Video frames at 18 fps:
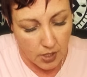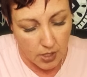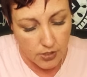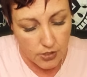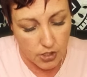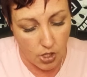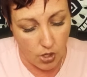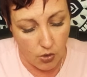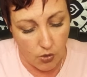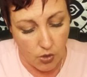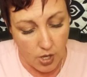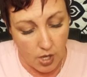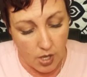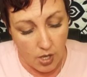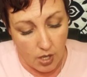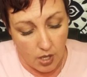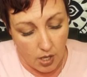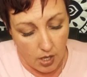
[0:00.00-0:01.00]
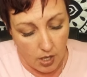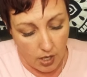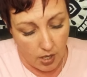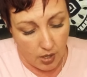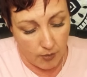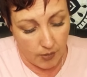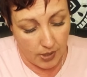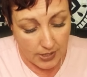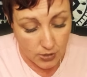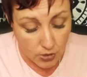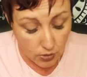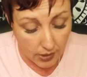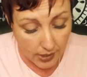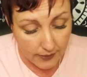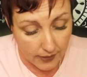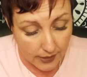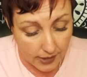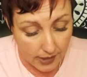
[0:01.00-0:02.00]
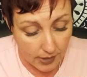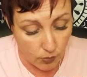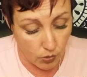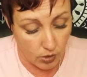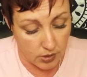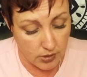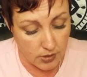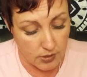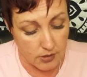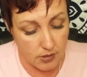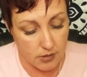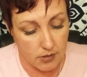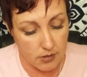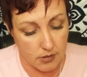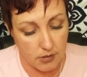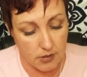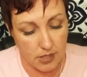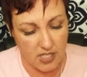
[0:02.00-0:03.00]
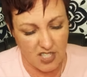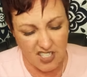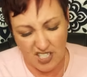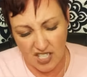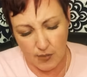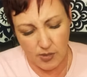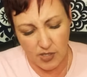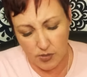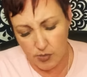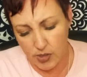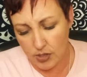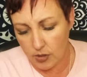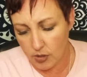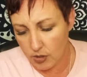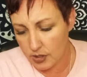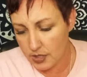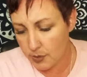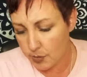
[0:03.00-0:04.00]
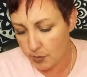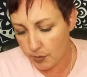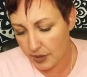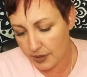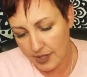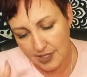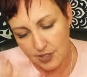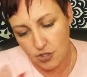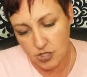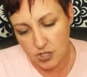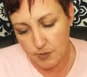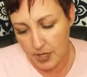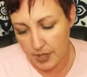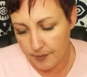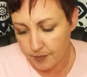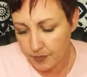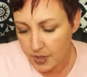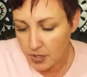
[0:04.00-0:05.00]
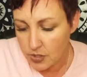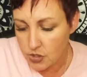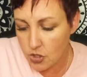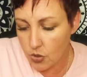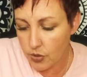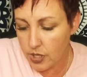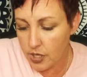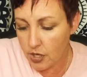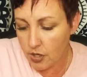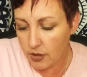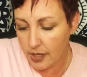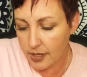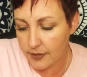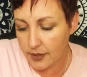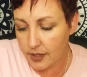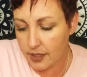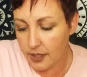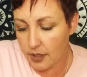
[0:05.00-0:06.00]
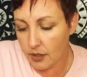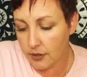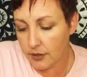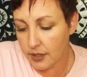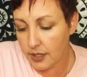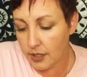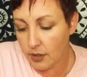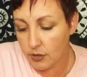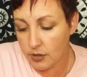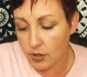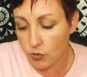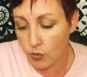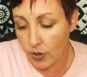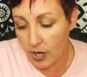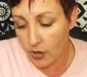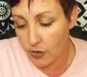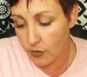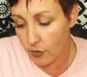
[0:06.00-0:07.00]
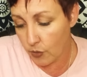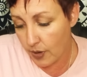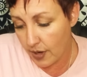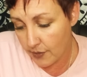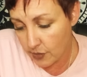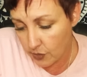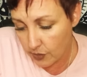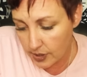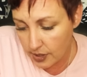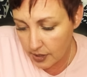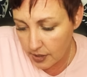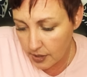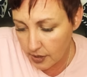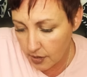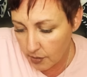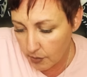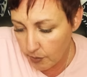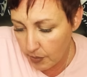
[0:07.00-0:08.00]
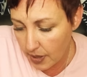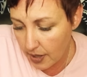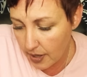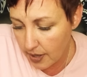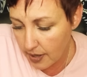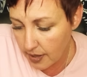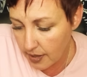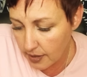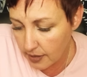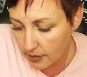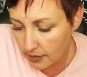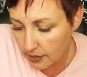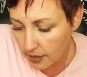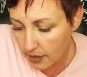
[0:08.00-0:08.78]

So I do like the kit ones. They just tend to be a little deeper, but that's just me. So here, like the Gilded Reverie here by